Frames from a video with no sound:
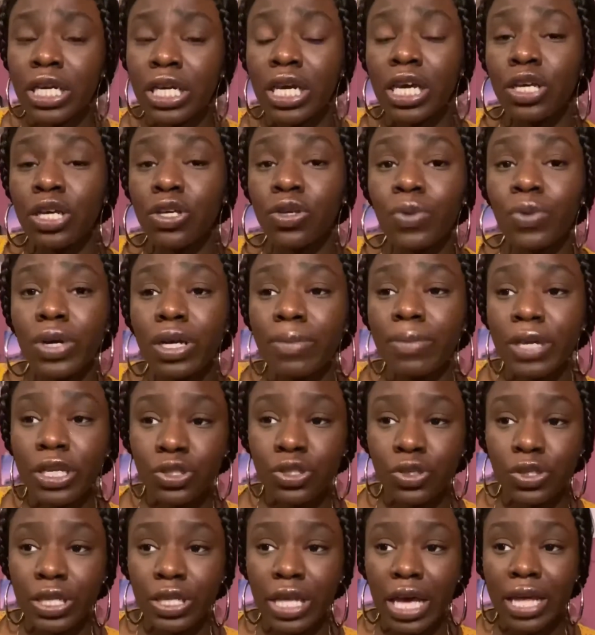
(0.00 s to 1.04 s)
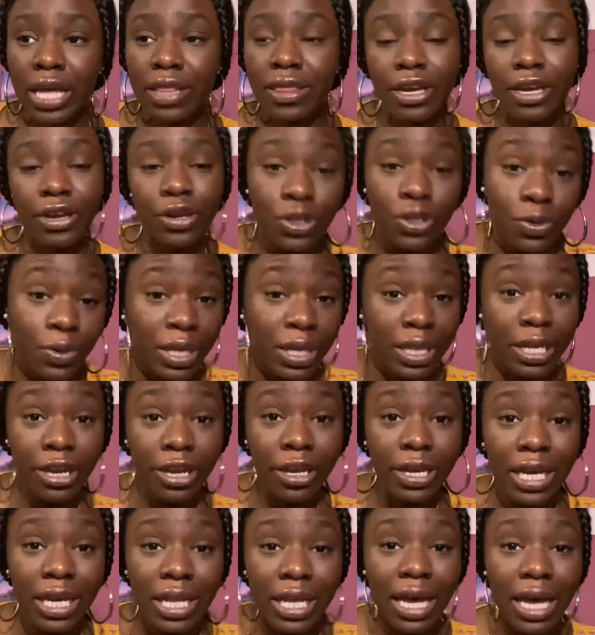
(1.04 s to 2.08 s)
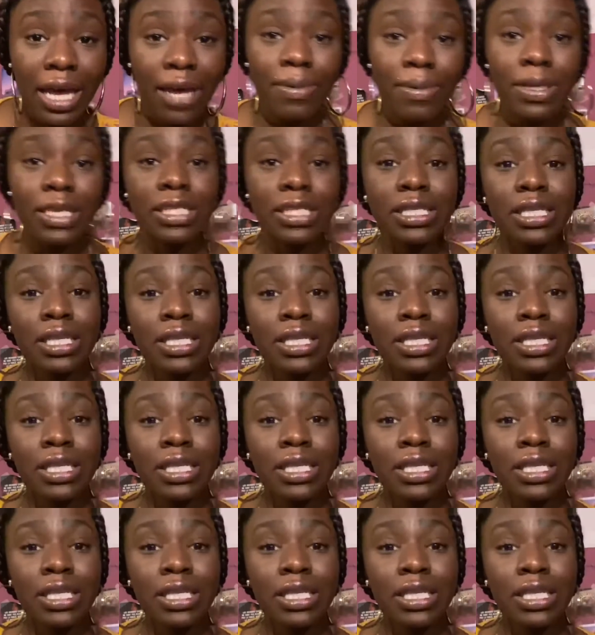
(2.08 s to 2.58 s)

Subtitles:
you want to make sure that they're doing their daily habits